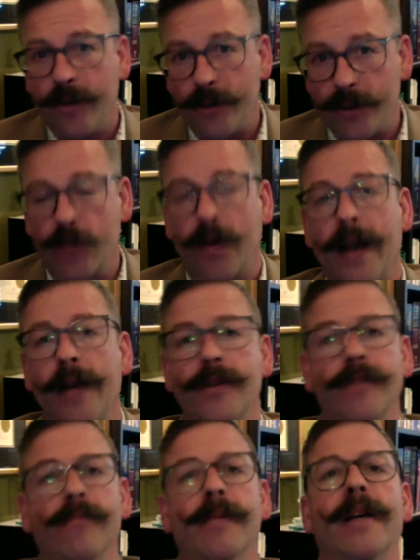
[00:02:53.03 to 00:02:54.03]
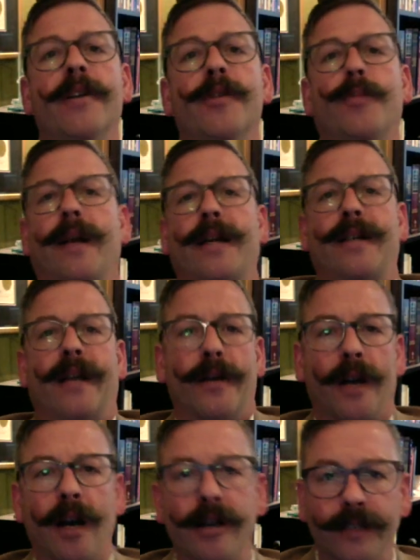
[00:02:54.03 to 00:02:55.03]
grounds of marriage breakdown
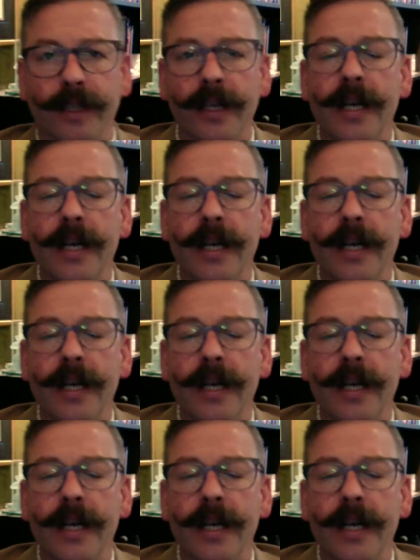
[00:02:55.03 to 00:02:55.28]
offer